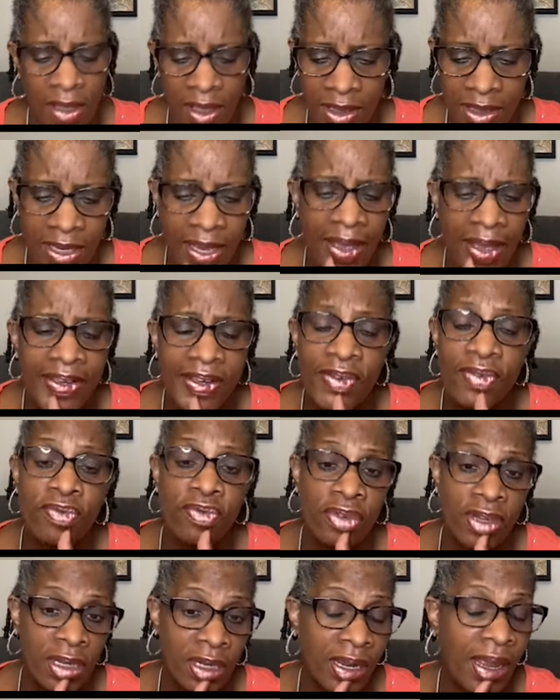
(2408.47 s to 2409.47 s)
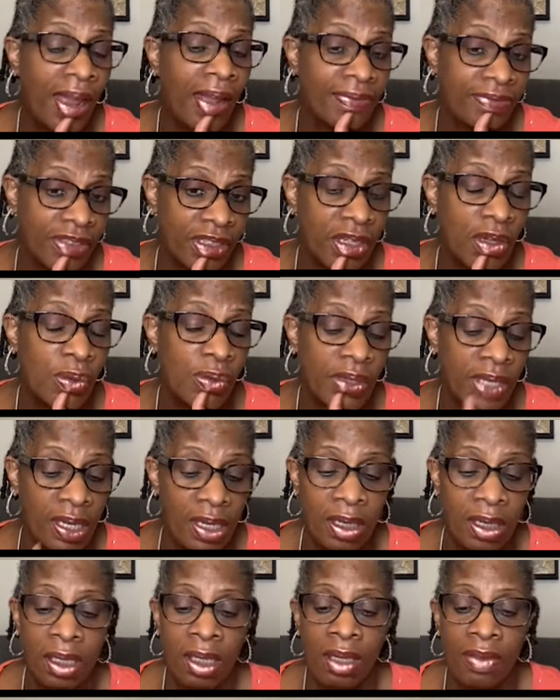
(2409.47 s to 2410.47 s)
Yeah, you really have to go
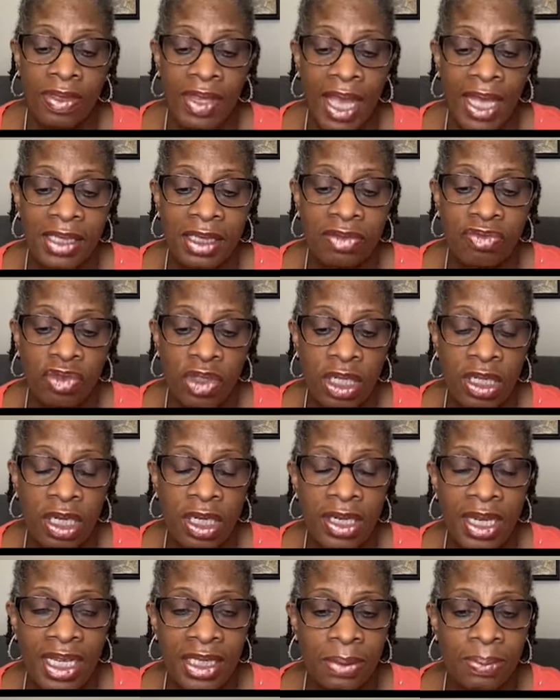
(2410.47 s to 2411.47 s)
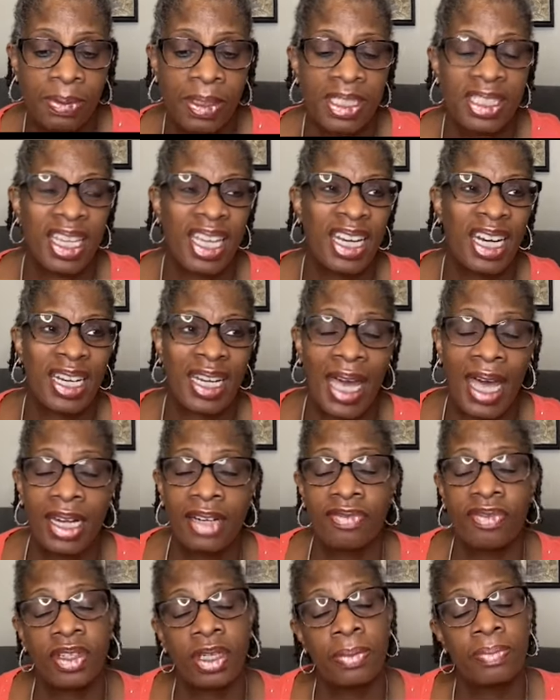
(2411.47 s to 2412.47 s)
there. That's really a nice place. And a lot
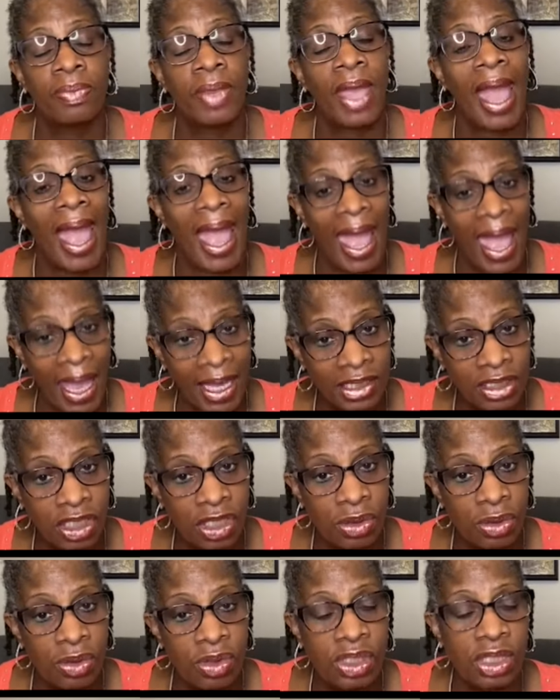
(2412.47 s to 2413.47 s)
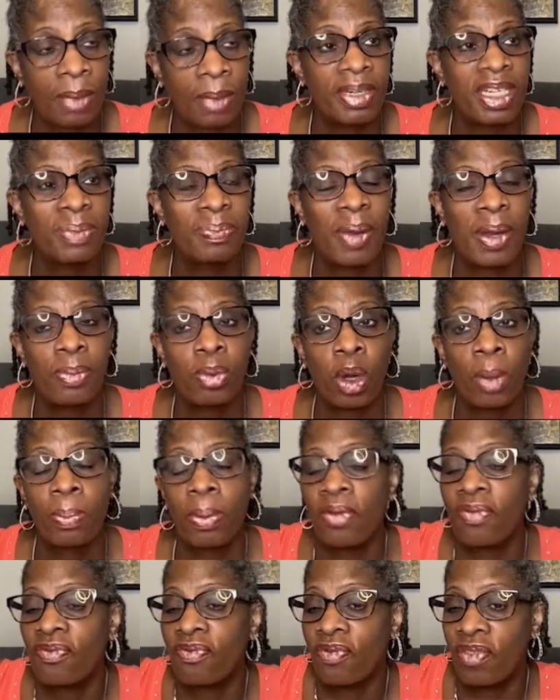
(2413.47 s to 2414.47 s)
of them act too. Some of these people are
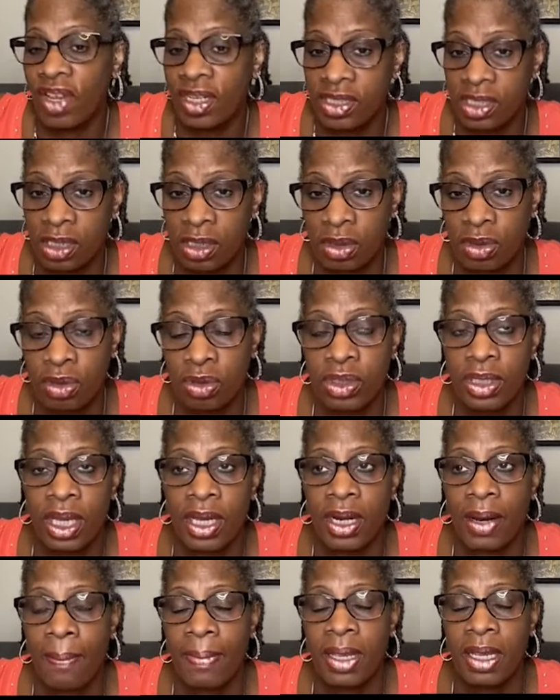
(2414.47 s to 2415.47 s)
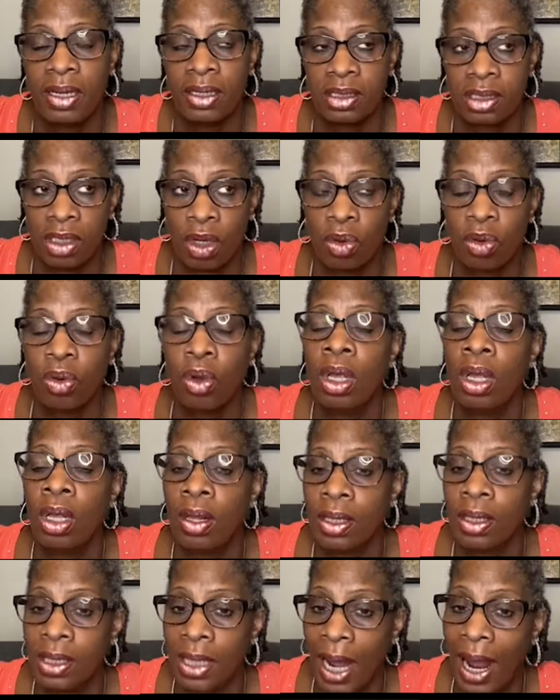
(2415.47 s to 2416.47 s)
professionals. And I mean, so
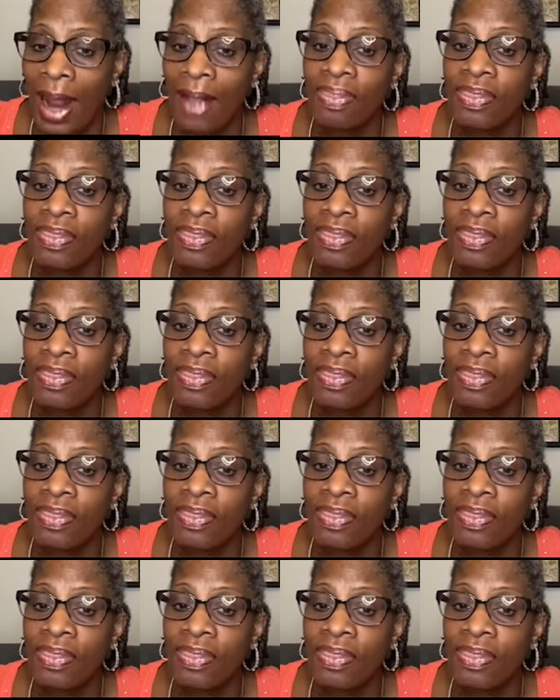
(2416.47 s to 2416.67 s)
I